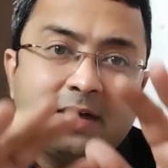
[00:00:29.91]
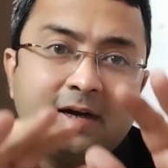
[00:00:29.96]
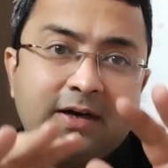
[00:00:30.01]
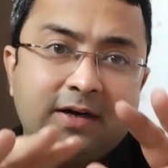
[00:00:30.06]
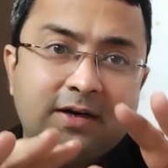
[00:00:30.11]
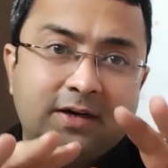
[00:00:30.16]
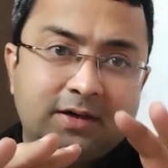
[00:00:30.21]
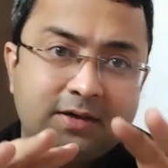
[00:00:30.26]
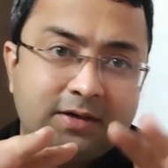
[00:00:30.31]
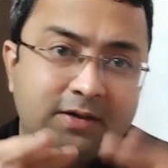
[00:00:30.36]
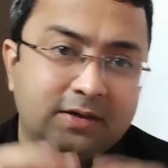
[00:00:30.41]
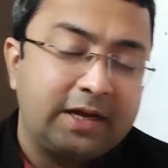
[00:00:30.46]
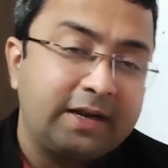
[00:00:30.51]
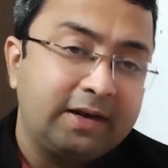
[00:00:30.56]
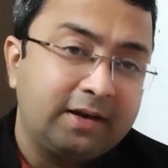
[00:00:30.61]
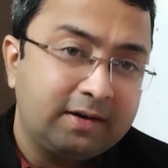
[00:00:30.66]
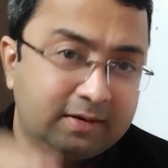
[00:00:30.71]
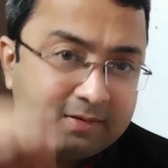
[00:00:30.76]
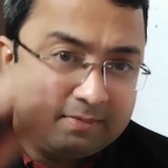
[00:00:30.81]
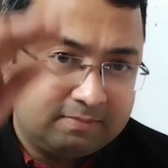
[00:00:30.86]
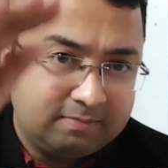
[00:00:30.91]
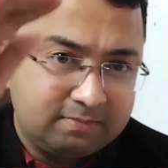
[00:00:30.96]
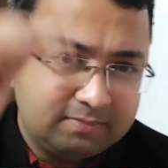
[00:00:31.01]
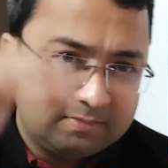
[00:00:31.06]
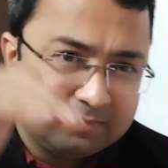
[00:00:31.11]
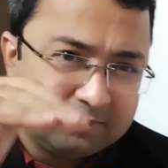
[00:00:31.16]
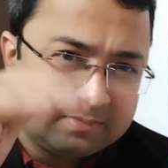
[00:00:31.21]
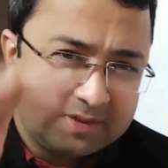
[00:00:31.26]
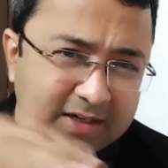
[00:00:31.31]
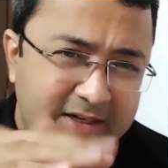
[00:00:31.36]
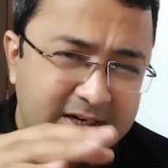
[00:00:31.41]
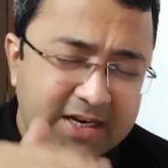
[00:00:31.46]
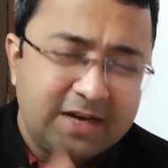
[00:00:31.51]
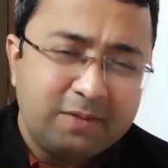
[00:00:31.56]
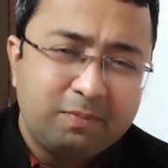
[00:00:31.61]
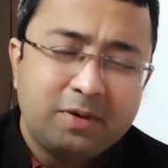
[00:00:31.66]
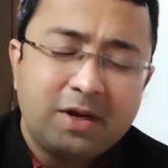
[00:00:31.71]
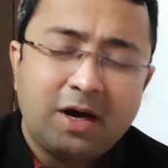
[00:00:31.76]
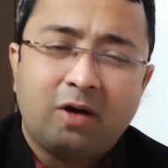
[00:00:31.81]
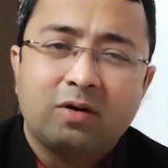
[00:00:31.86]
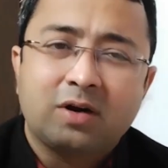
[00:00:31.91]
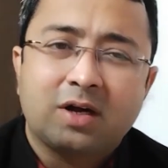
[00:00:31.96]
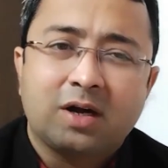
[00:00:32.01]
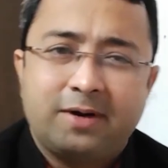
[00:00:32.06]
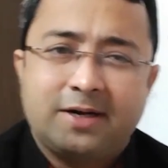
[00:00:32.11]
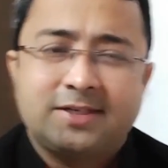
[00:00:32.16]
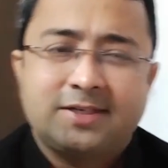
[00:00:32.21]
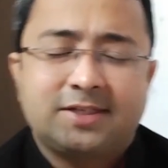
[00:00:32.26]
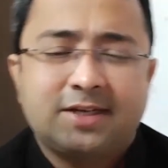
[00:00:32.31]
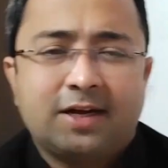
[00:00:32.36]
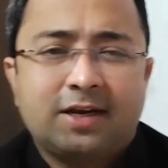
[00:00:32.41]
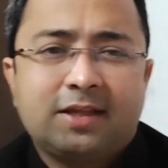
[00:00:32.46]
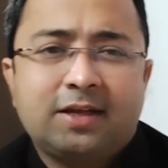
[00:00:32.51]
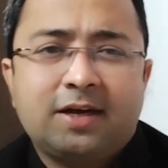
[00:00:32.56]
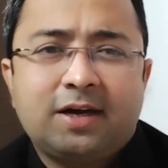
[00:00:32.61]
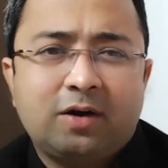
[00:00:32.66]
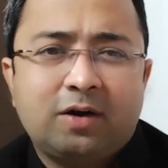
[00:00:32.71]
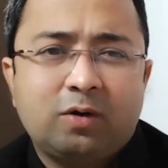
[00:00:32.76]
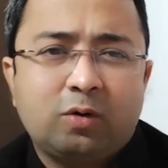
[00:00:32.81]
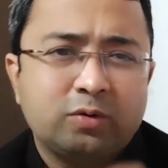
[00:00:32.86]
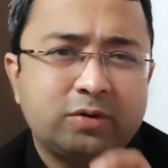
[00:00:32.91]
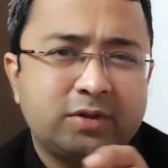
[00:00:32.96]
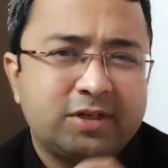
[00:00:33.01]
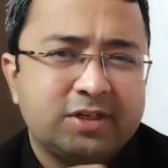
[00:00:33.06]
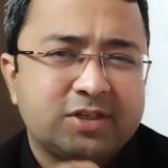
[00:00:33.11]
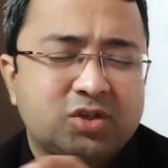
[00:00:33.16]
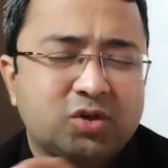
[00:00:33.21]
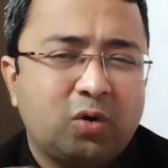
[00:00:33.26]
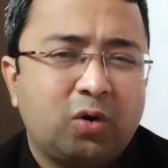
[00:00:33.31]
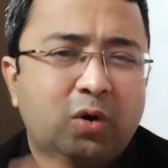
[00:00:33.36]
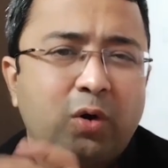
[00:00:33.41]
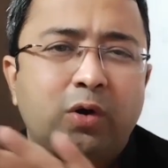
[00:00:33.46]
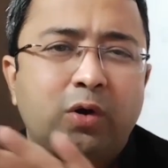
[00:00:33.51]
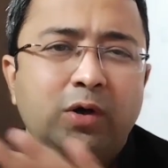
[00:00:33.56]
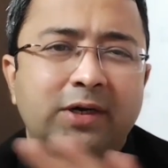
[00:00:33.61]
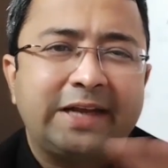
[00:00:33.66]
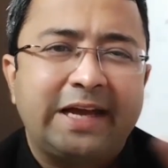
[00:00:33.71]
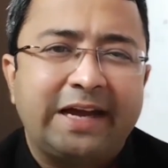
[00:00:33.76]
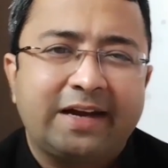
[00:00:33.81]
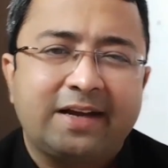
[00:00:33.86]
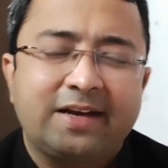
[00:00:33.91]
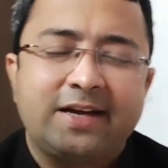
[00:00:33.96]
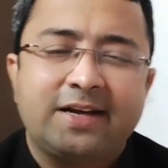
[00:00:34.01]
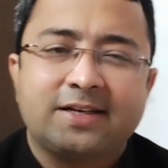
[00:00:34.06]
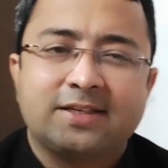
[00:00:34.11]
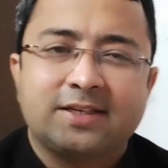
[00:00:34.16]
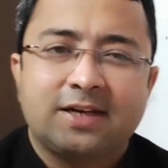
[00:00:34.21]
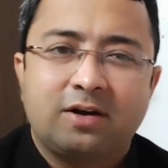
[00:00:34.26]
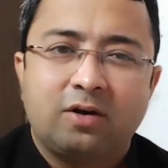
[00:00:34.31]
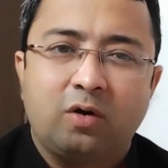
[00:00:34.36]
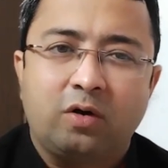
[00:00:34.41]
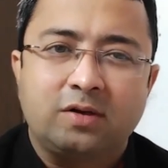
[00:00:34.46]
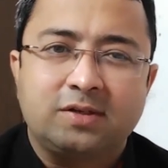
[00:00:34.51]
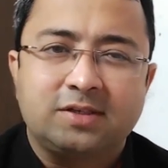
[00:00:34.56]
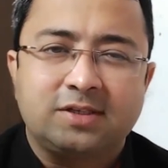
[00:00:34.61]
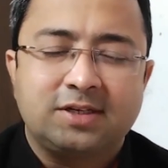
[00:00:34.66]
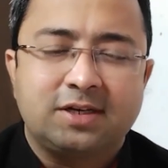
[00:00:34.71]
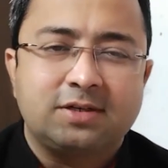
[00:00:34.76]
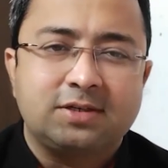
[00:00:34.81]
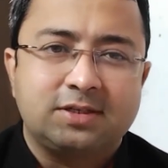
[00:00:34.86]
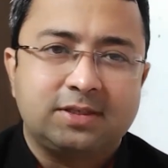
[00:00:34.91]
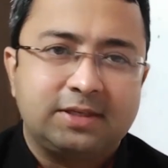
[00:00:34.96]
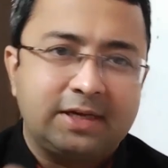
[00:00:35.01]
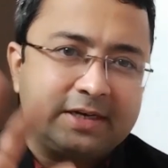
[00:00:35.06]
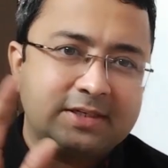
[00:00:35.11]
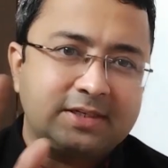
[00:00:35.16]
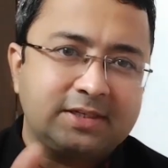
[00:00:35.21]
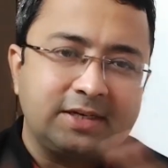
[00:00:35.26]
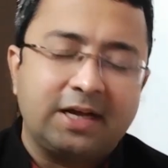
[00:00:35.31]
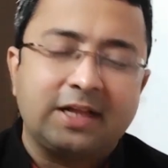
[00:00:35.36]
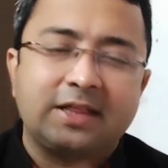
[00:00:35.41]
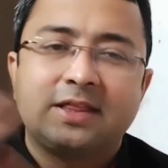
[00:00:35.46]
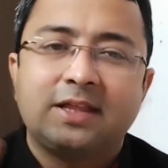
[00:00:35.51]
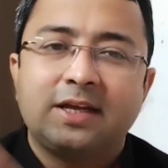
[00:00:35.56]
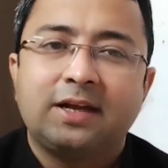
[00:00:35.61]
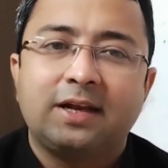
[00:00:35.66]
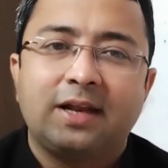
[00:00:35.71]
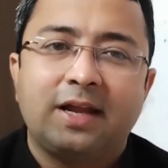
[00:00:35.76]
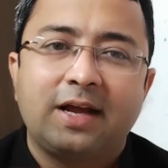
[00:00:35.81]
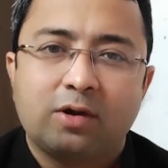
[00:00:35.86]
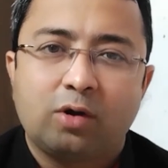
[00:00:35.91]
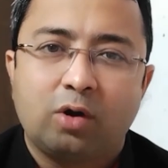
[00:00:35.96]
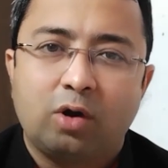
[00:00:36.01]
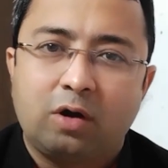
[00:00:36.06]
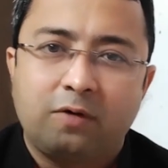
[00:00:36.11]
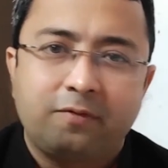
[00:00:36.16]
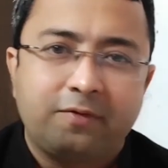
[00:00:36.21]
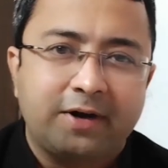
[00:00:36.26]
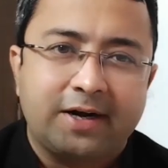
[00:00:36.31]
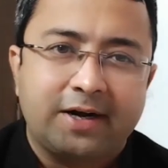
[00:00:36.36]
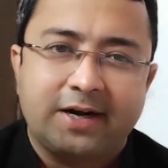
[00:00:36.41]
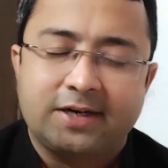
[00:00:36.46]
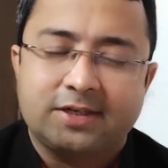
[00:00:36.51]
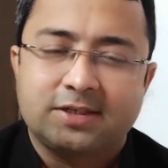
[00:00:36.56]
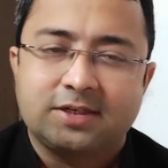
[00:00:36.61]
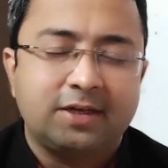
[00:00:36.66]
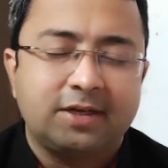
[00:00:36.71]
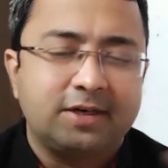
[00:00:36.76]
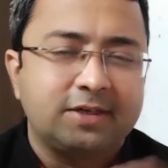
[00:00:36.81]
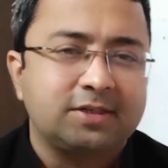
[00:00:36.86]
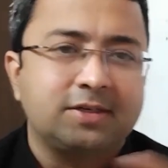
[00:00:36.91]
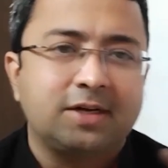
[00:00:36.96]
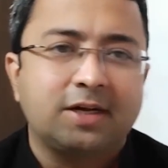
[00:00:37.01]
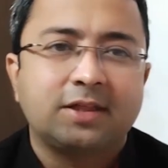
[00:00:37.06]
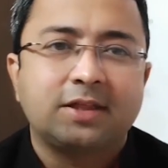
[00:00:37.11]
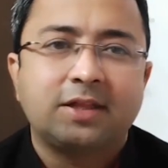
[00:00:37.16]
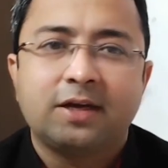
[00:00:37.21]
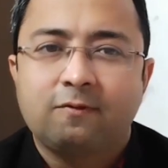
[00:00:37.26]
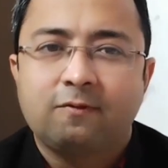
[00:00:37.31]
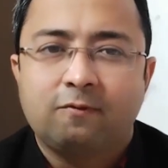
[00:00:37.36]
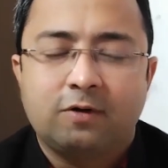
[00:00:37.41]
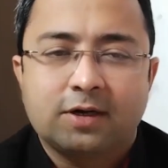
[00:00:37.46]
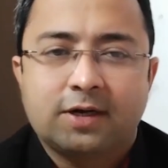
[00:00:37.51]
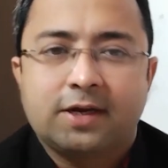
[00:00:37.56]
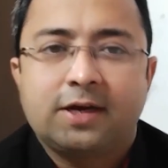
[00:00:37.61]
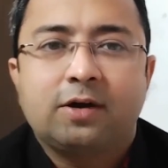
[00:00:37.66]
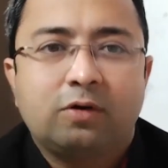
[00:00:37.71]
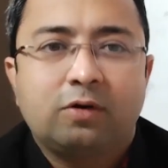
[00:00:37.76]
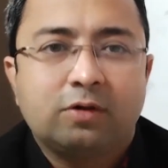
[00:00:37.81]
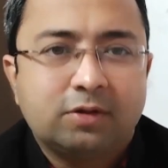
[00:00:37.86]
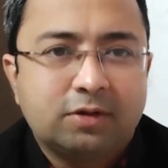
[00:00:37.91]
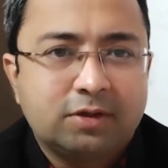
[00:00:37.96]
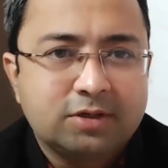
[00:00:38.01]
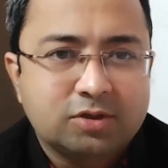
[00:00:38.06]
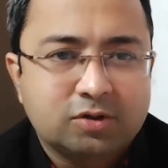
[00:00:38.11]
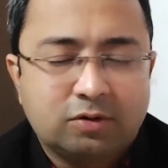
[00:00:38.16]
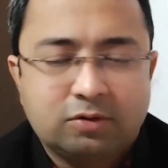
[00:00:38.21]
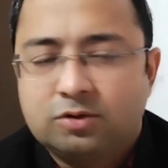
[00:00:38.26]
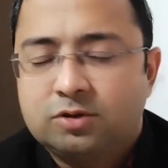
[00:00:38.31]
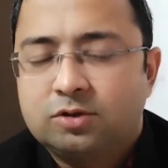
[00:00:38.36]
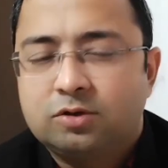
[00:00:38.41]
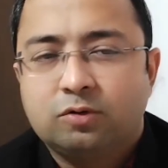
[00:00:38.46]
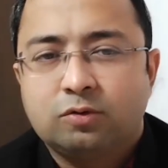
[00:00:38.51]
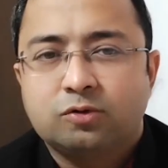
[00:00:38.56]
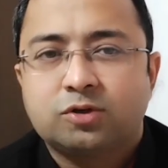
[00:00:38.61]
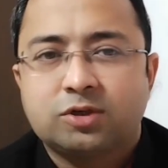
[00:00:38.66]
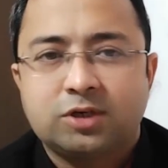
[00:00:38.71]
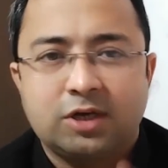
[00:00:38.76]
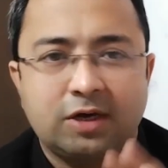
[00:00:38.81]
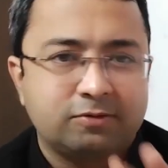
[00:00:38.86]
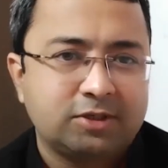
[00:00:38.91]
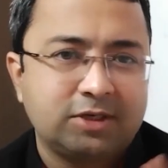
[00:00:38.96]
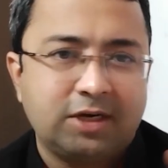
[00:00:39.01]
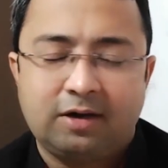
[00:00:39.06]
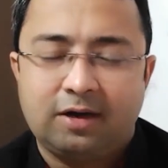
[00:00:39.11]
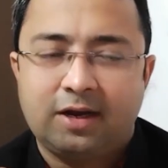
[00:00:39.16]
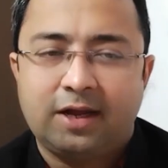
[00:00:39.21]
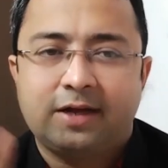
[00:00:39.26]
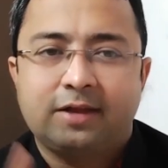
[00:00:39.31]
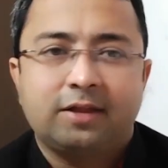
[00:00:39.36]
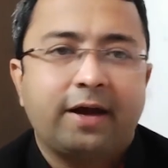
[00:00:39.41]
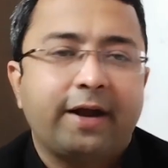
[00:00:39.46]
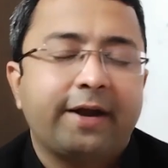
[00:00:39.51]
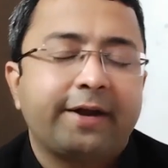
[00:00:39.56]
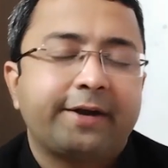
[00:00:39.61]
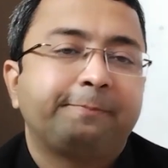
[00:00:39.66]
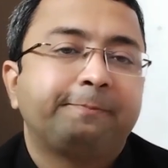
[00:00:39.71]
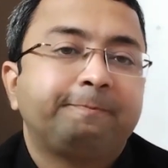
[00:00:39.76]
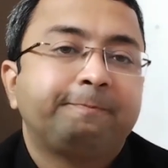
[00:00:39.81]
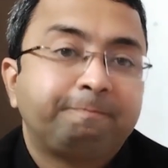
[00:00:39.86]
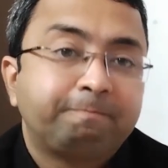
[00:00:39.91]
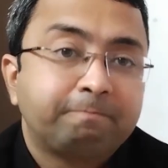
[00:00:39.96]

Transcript: and the deep down comments are there, oh, this all techniques are nonsense, there is nothing like law of attraction, there is nothing working on this, on those stuffs and like that.